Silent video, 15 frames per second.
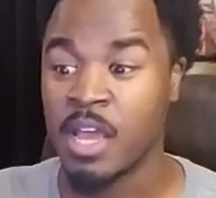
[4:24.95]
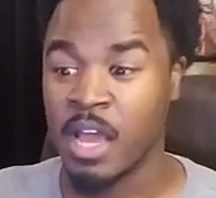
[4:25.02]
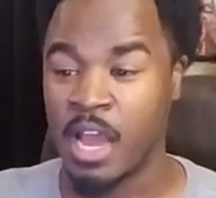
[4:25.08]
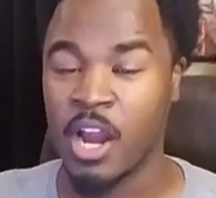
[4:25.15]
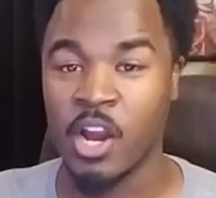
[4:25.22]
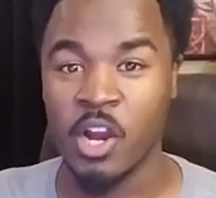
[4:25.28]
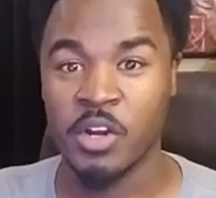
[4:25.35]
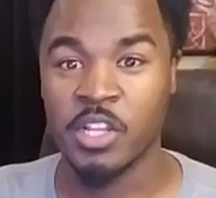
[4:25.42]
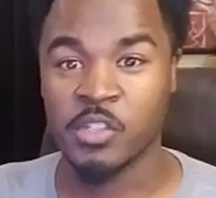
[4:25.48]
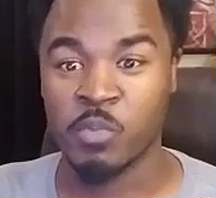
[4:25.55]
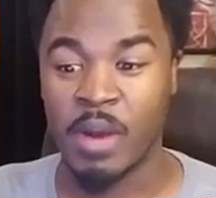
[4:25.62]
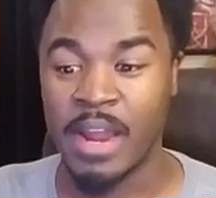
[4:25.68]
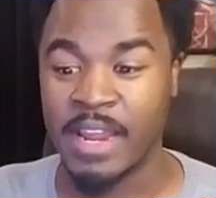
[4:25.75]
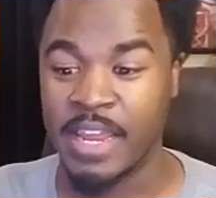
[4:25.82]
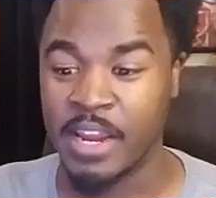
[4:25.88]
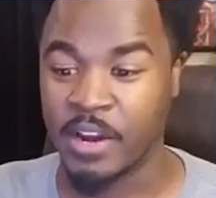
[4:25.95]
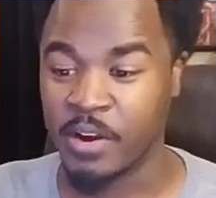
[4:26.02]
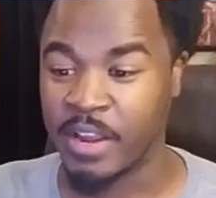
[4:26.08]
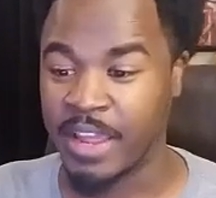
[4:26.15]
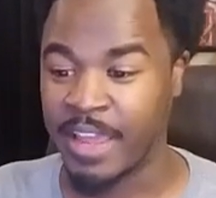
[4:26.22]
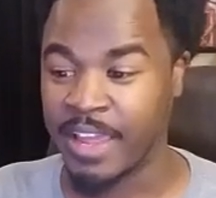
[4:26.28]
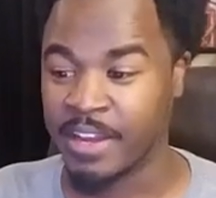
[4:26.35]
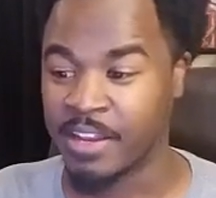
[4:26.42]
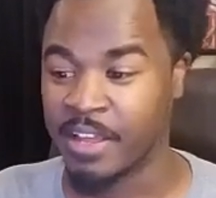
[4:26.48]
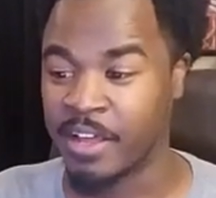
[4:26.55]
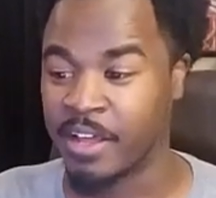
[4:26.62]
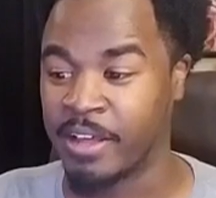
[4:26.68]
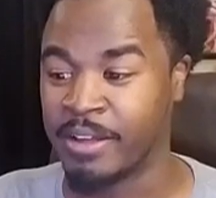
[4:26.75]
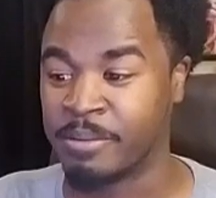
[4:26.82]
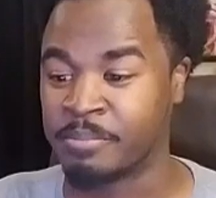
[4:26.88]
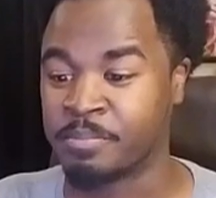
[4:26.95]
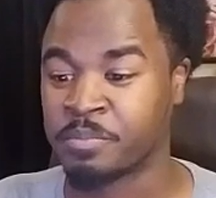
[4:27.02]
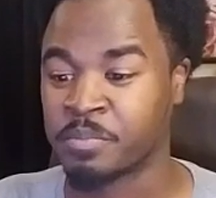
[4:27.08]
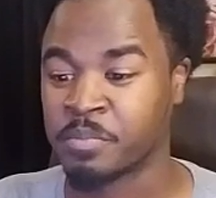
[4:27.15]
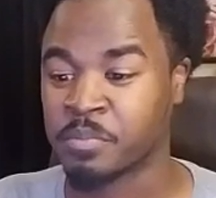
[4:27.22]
I heard this right here, and um,